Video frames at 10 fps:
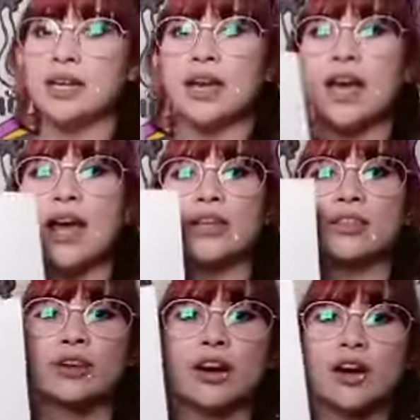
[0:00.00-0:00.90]
a
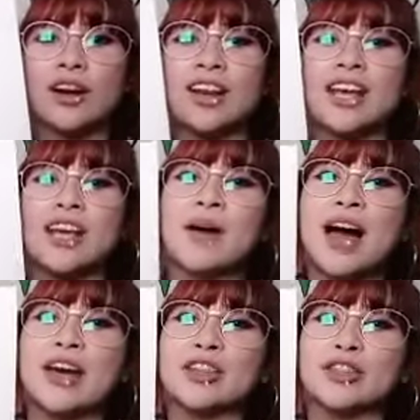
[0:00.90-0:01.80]
30
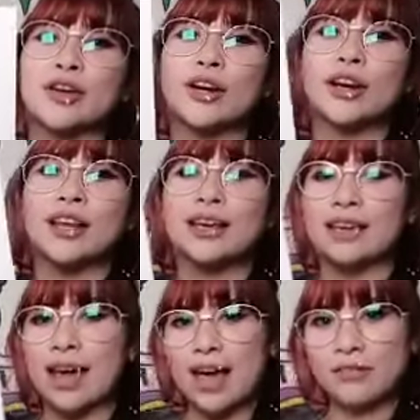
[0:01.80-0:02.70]
by 30
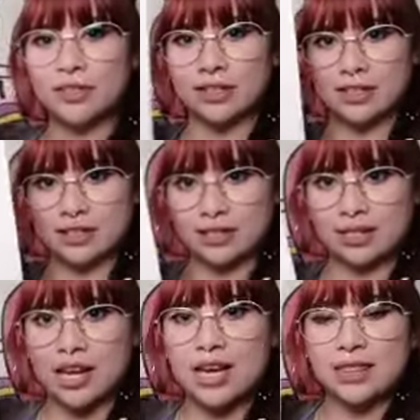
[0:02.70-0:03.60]
canvas,
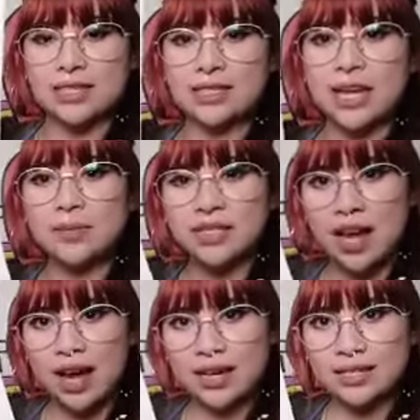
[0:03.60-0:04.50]
the same
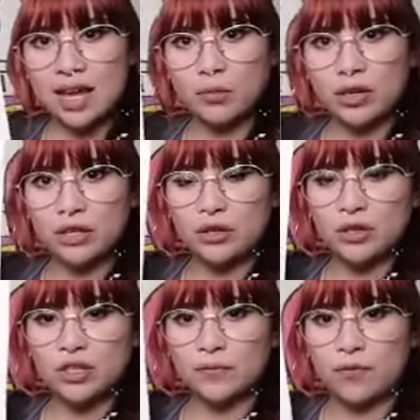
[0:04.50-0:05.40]
size that we
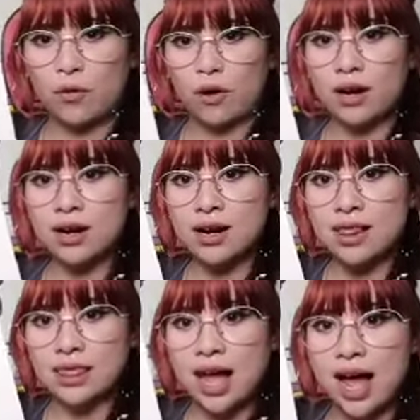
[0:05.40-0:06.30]
used for
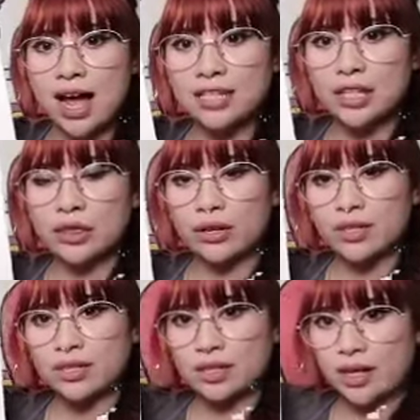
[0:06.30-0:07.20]
last
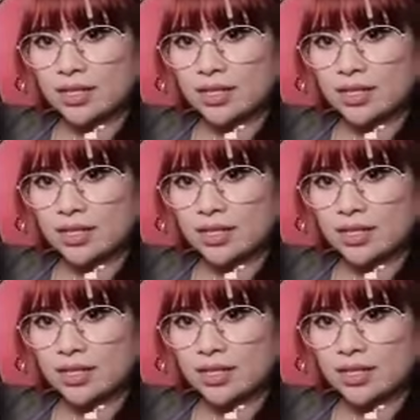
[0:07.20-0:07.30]
Thursday's